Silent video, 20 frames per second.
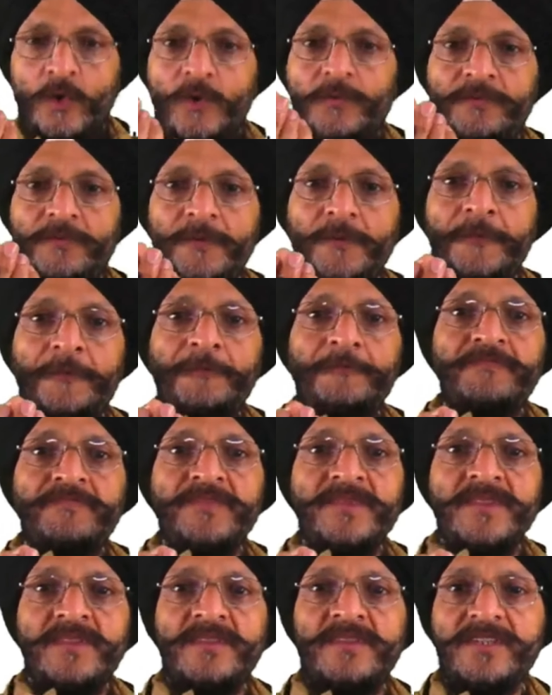of
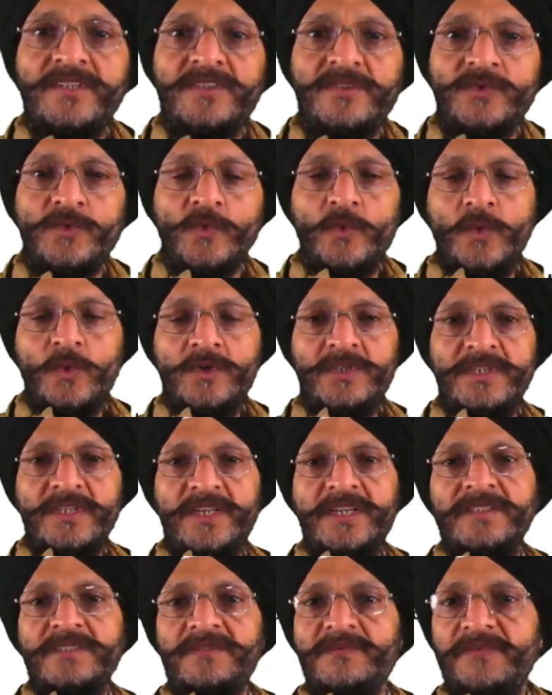this goods
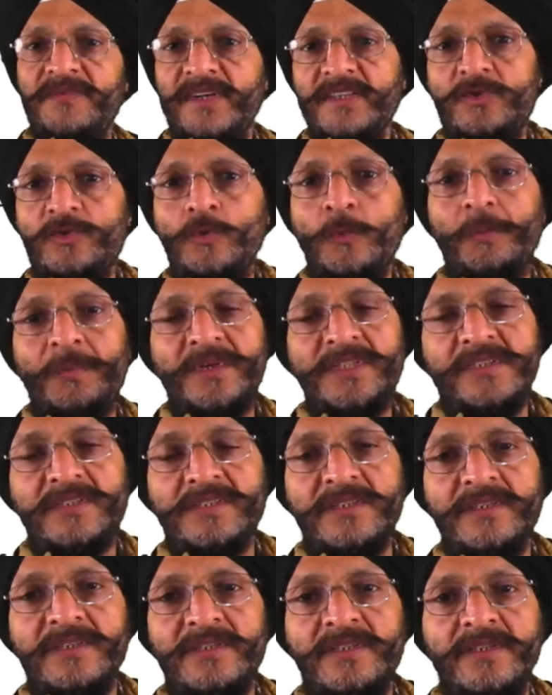is worth rupees
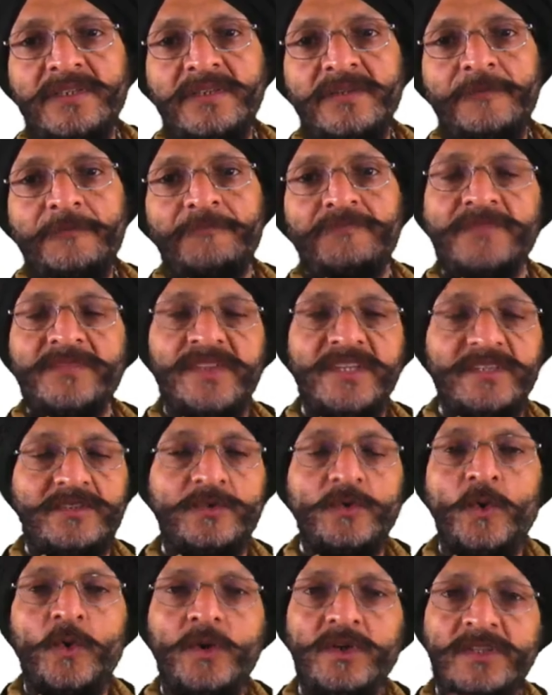this,
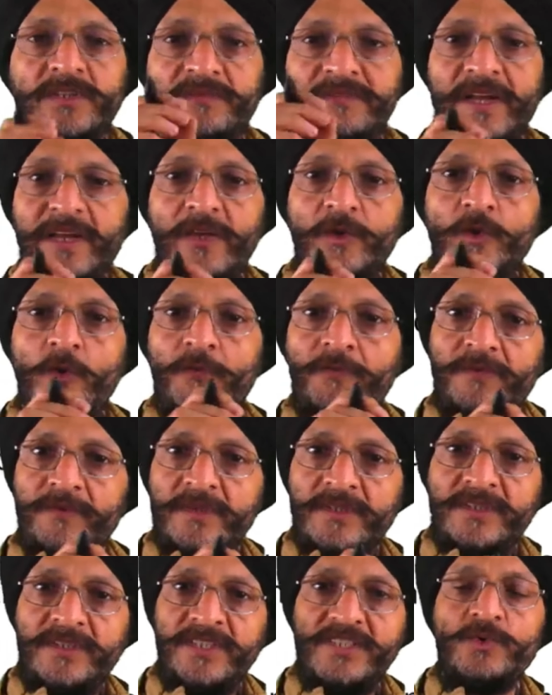or the value of
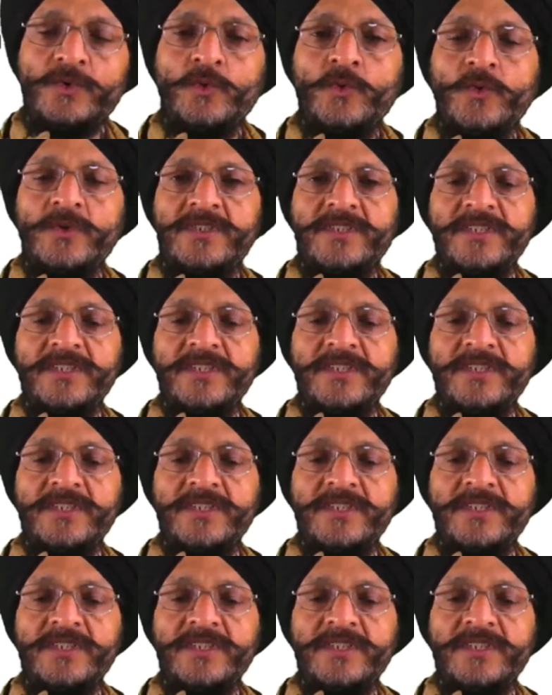this goods